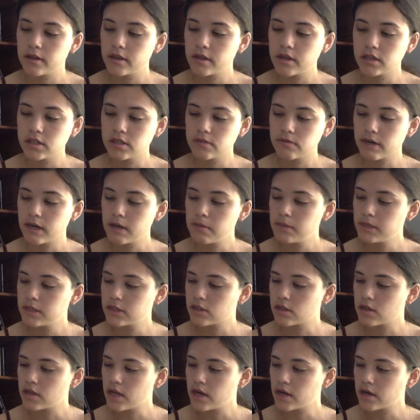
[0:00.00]
there's very much
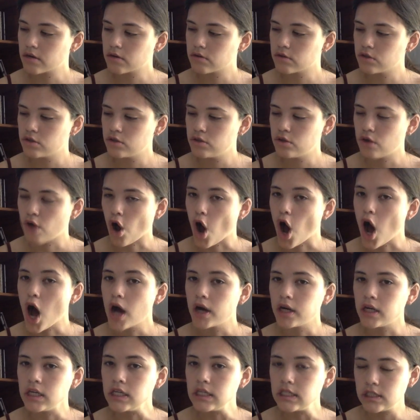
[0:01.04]
a lot of crude,
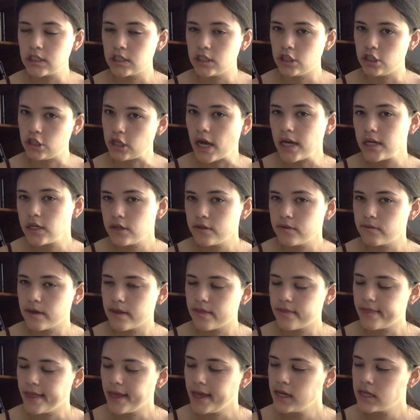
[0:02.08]
honest,
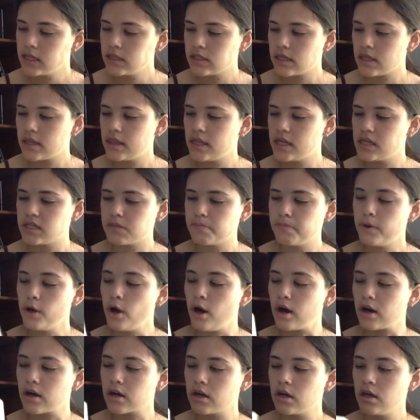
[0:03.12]
genuine things in this
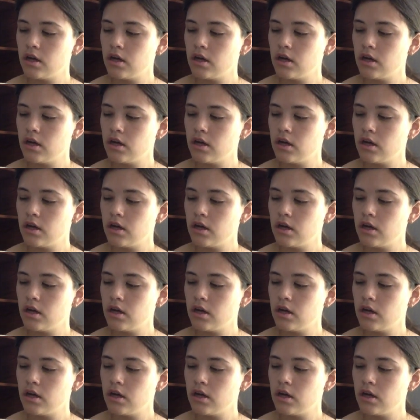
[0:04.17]
book.